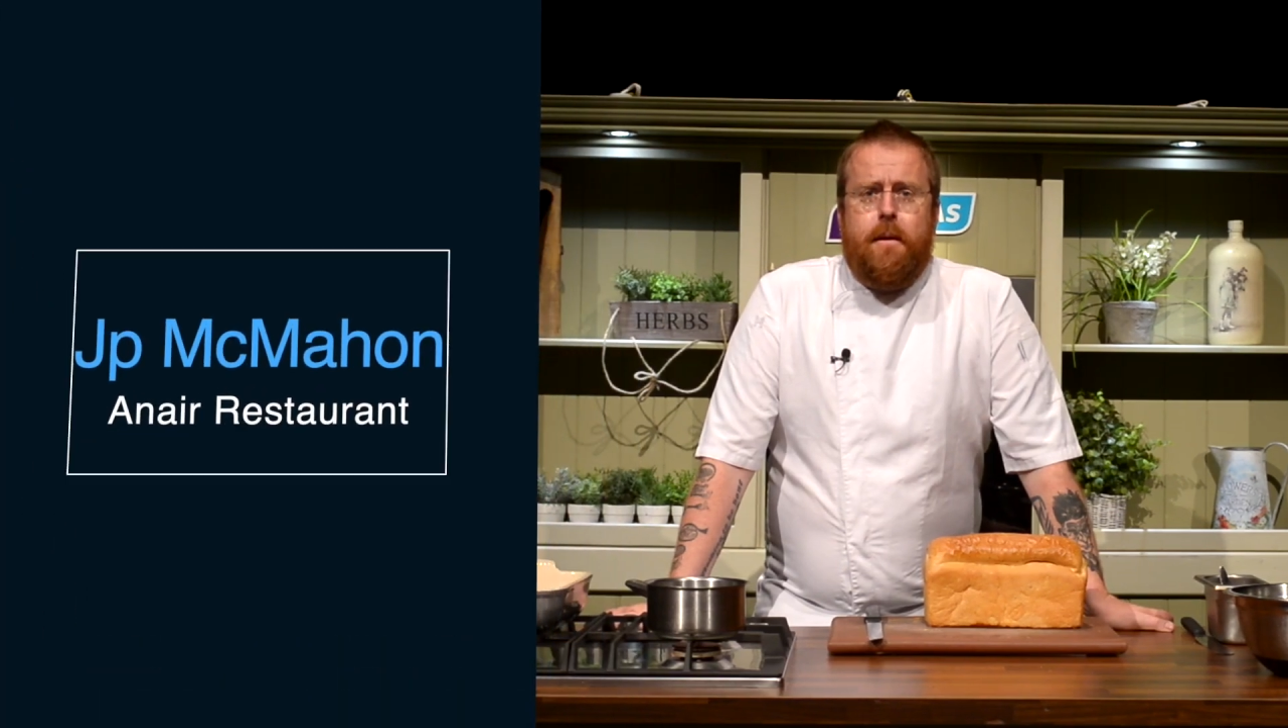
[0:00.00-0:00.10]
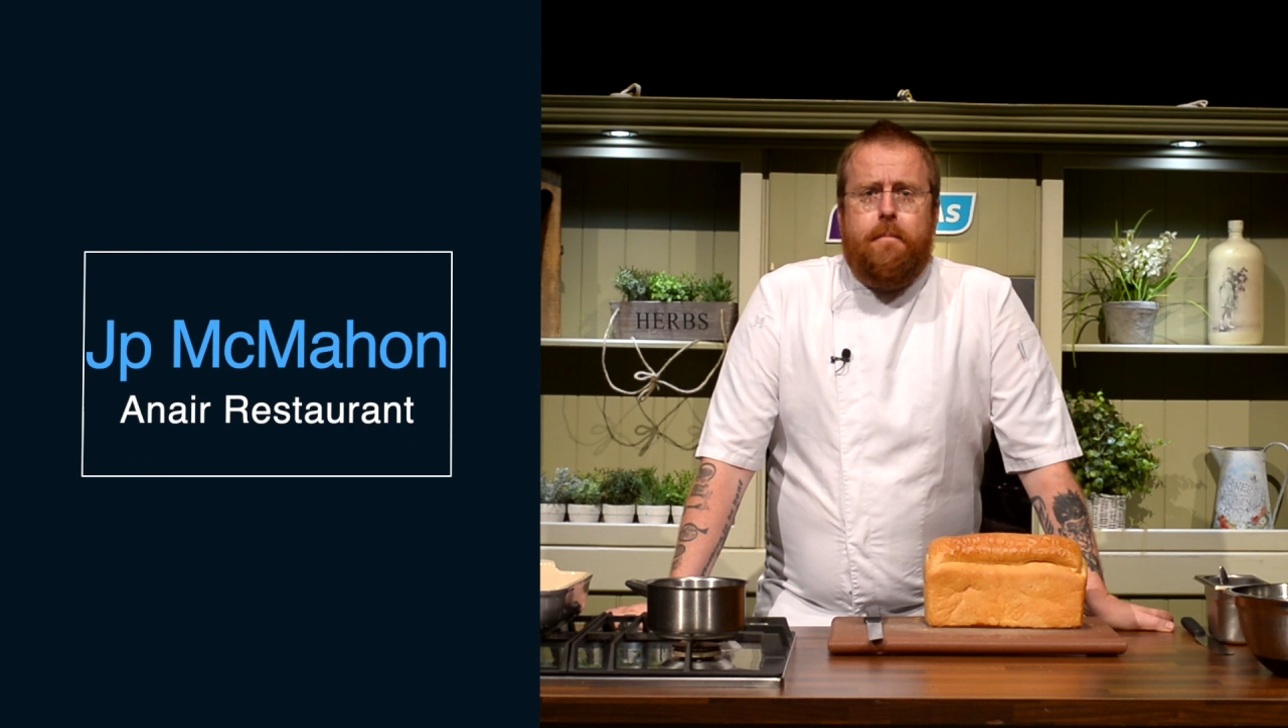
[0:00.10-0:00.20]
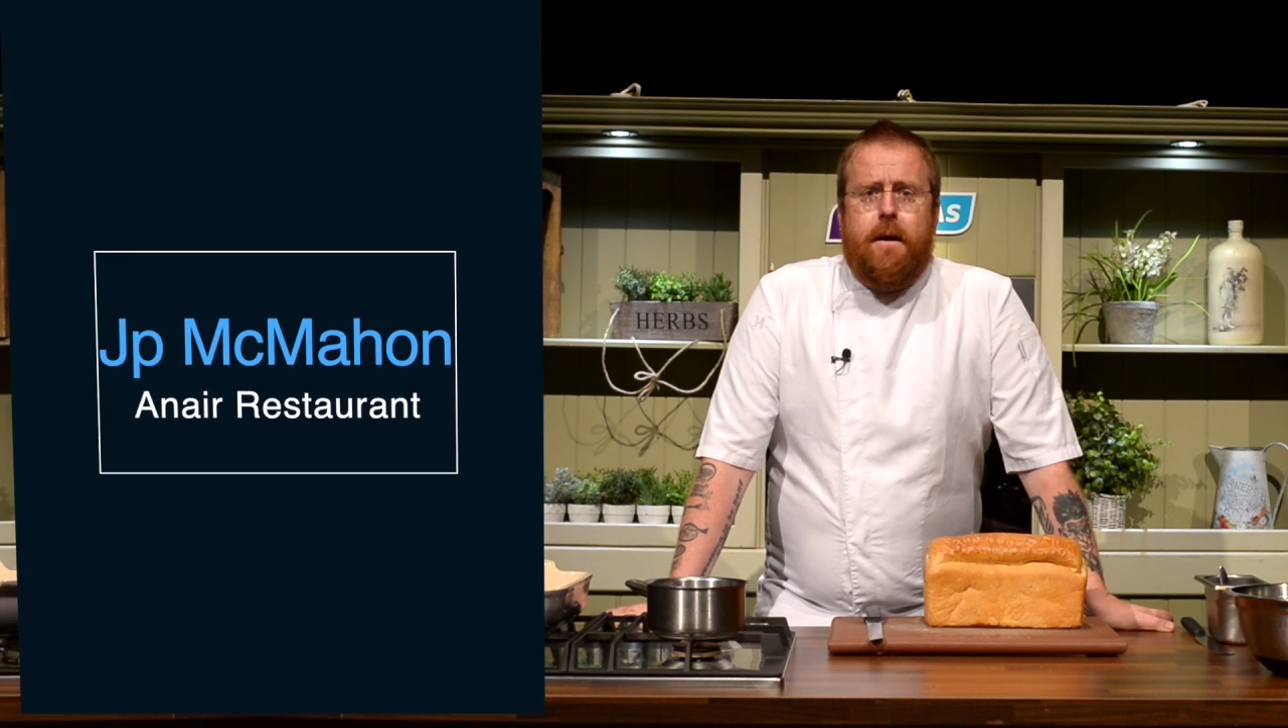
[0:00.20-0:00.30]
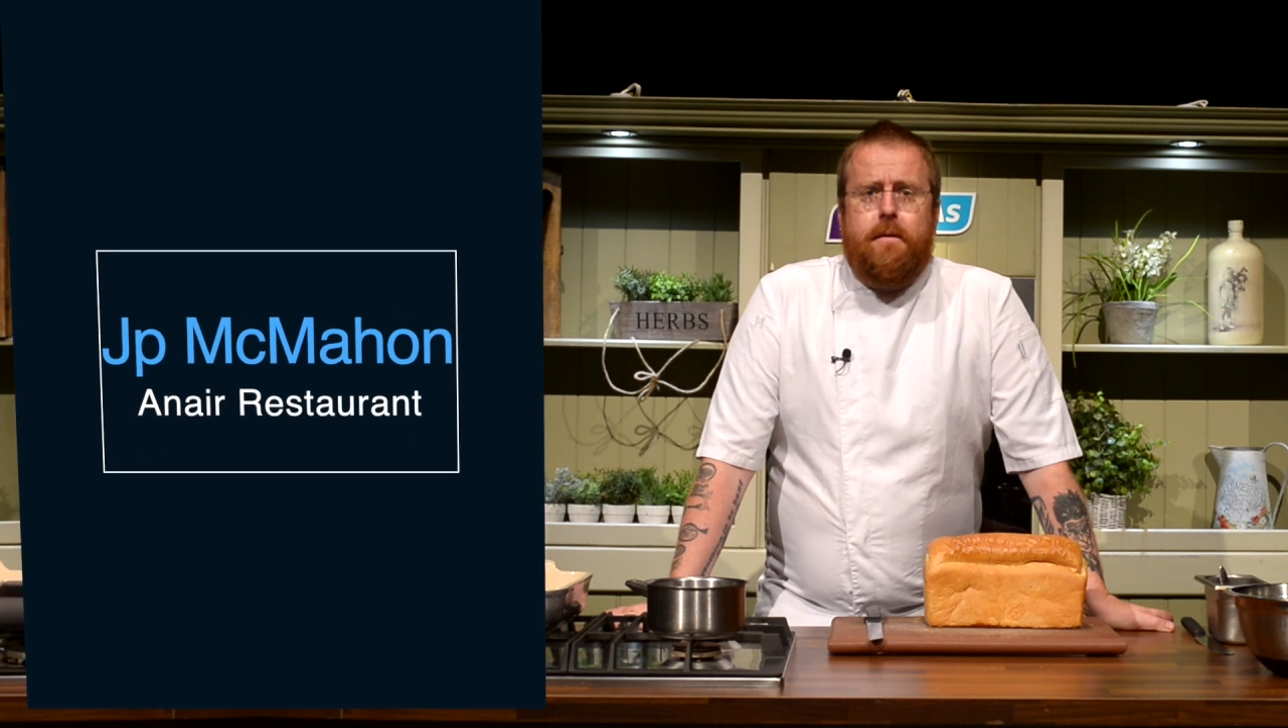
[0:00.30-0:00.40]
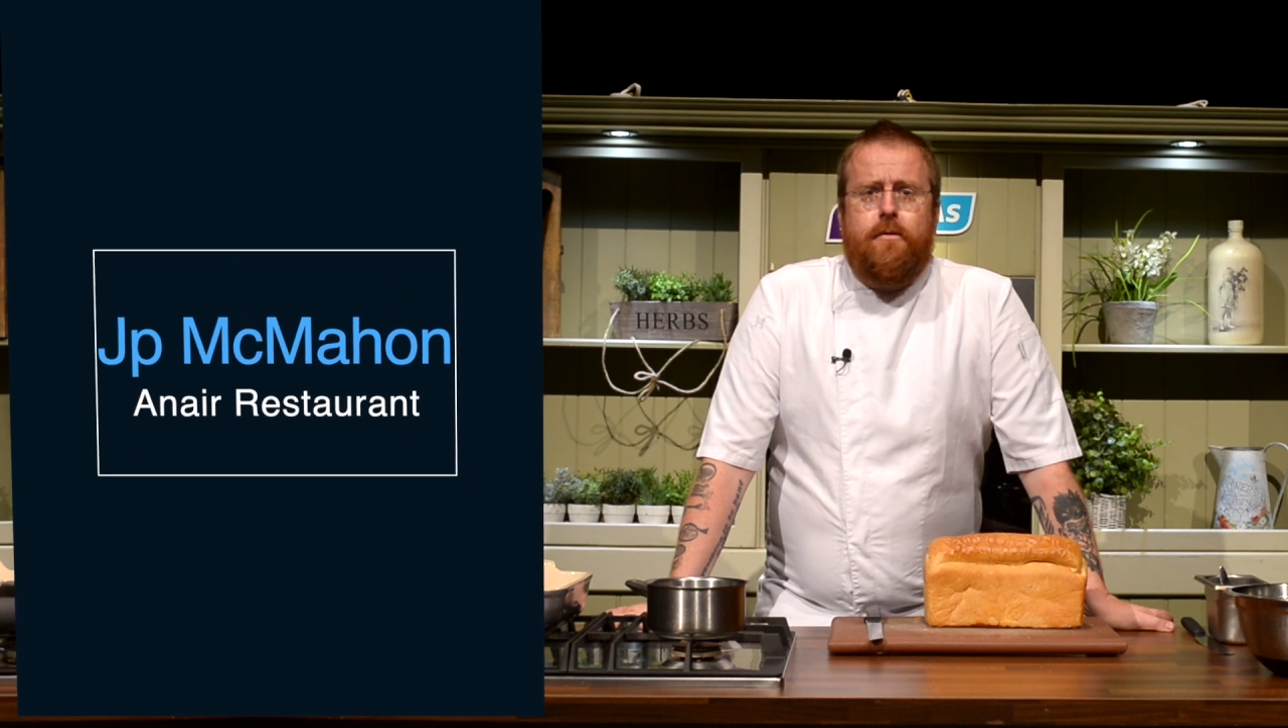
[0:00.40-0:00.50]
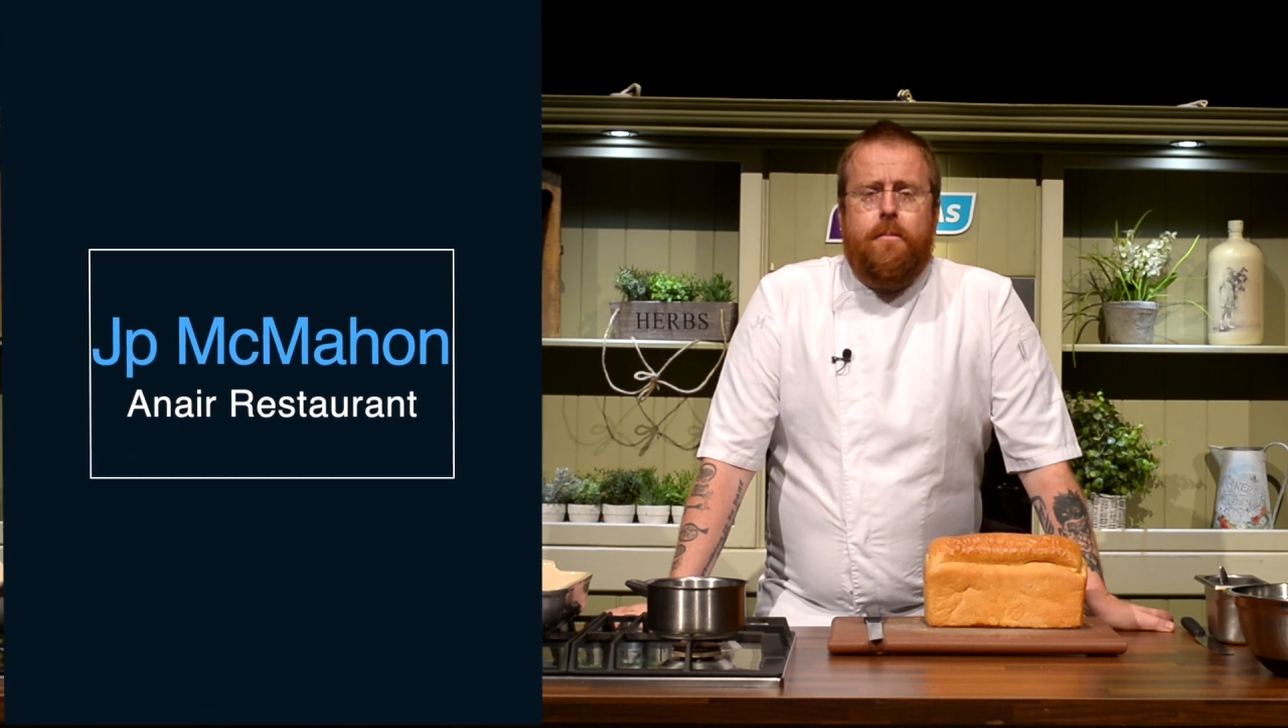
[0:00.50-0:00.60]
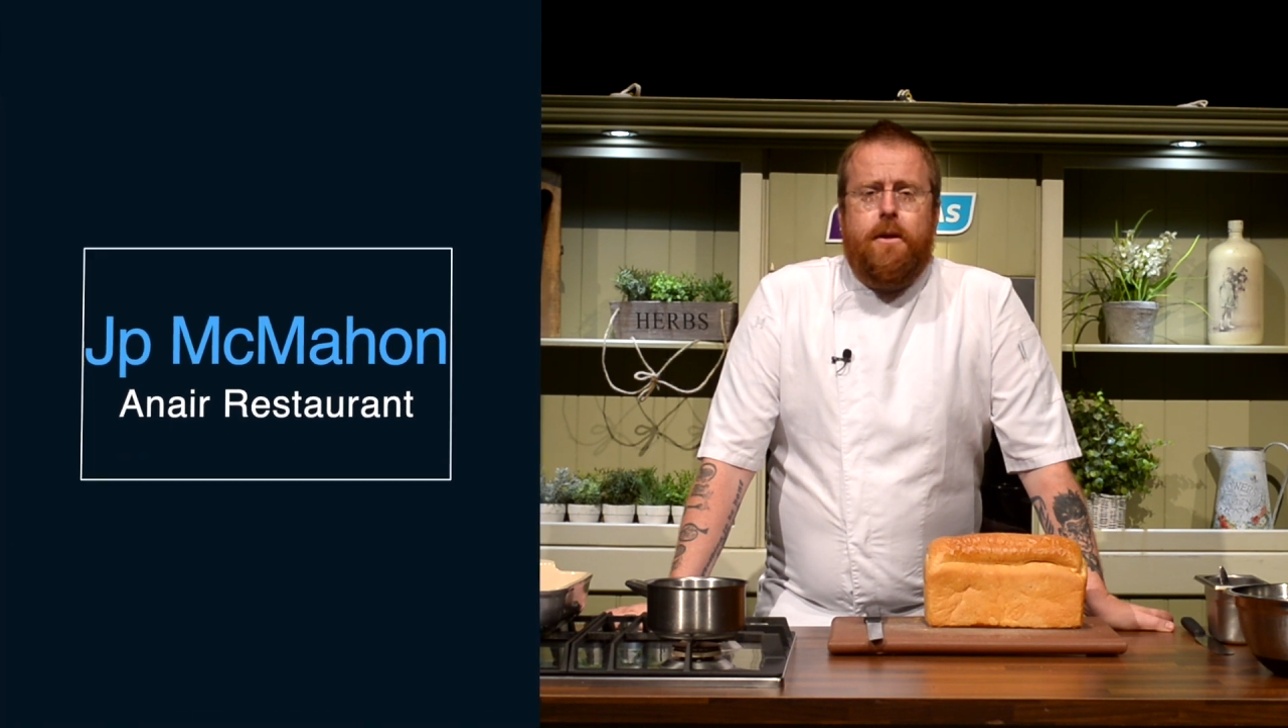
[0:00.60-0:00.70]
McMahon from